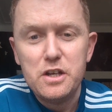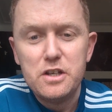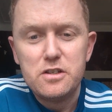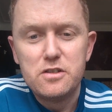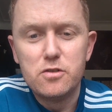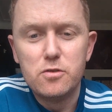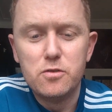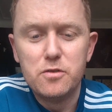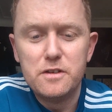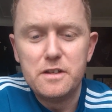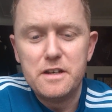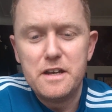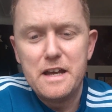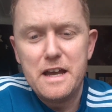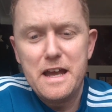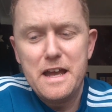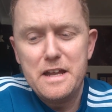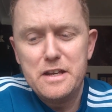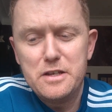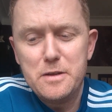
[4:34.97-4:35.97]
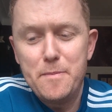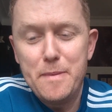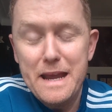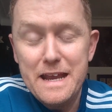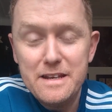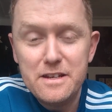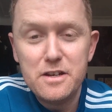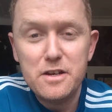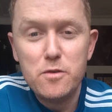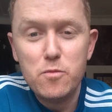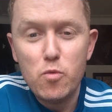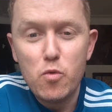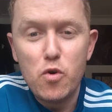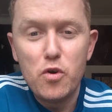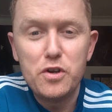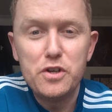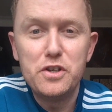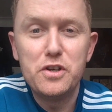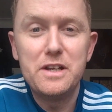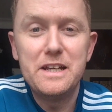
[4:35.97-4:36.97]
So depending on
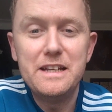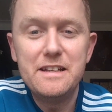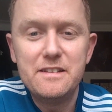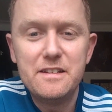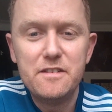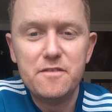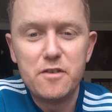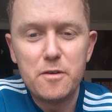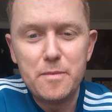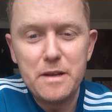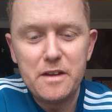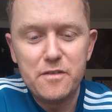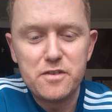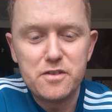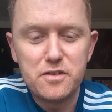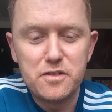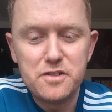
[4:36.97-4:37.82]
what you're eating for breakfast,